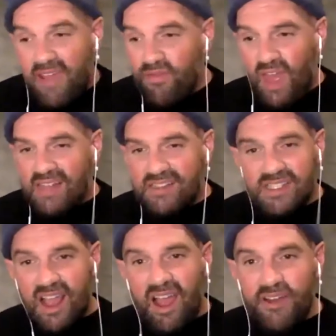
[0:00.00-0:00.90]
And
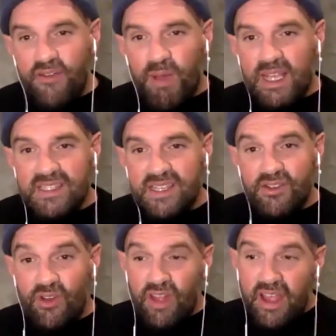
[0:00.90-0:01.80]
that's kind of my signal.